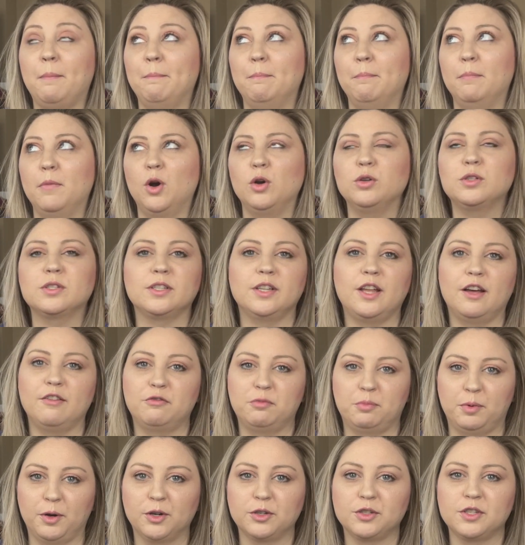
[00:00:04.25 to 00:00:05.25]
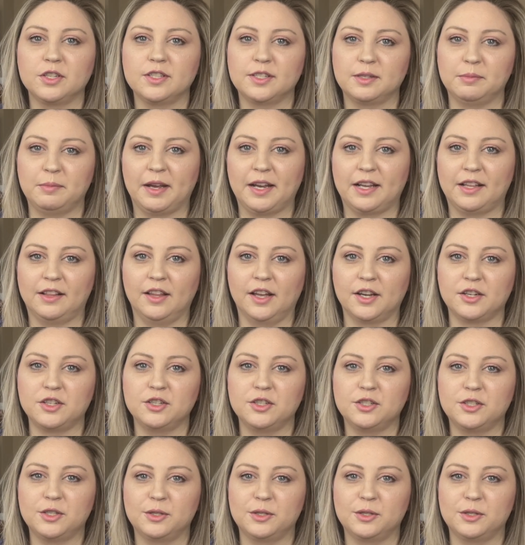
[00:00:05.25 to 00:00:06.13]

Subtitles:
most loved purses in my collection,